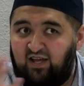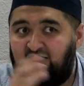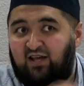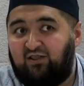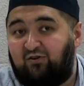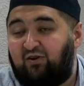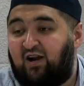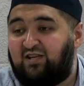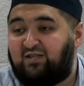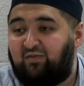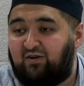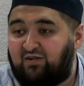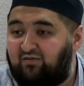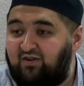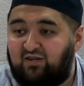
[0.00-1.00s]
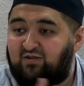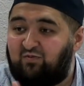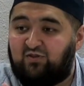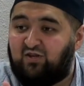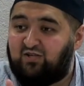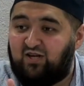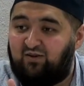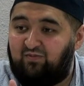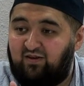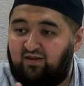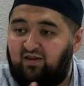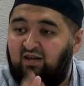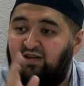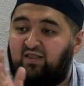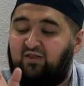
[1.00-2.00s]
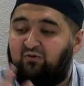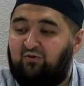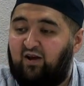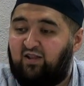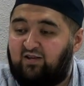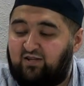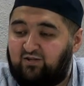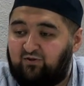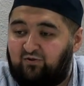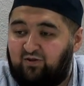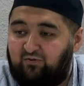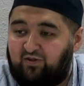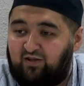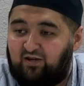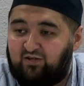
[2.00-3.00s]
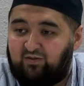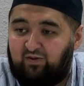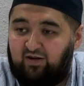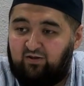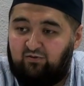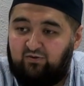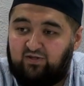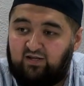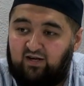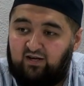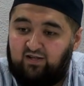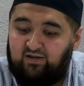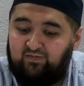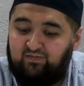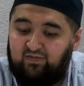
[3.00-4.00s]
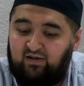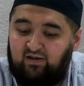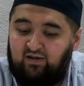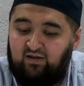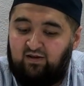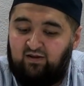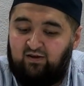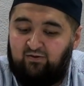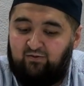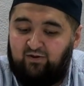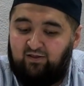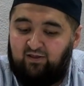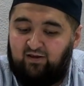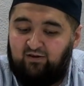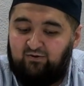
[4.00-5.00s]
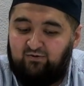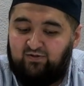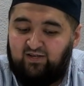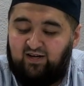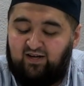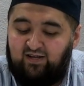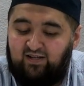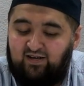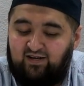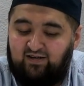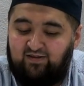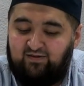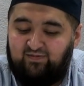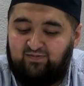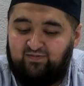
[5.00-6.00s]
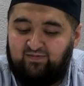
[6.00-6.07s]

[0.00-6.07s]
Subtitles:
Another aspect of it is mutashabih, that the reality is only with Allah subhanahu wa ta'ala. Wallahu ta'ala a'lam.